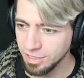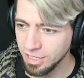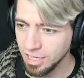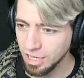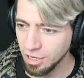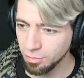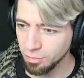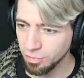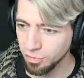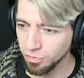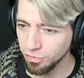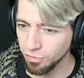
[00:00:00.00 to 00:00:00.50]

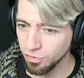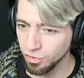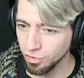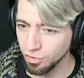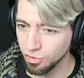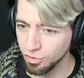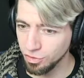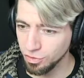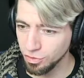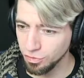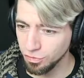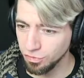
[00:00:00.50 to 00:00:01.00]
Now,
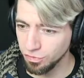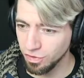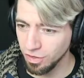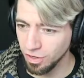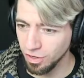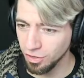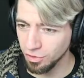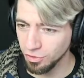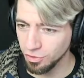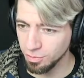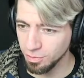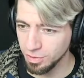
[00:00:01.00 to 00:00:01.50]
before you
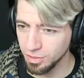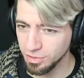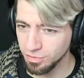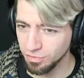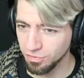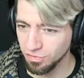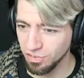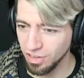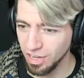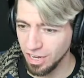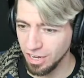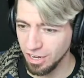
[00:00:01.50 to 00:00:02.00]
follow them, it's
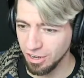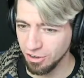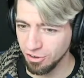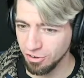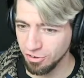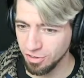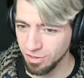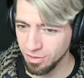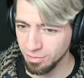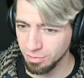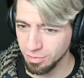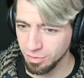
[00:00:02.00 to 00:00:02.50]

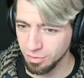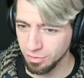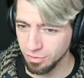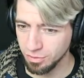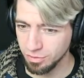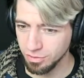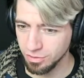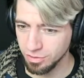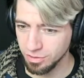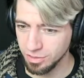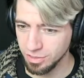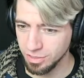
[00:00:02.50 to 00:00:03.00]
very
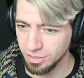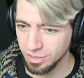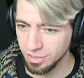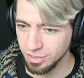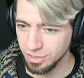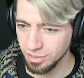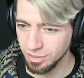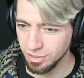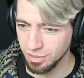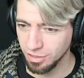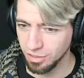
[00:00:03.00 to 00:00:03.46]
important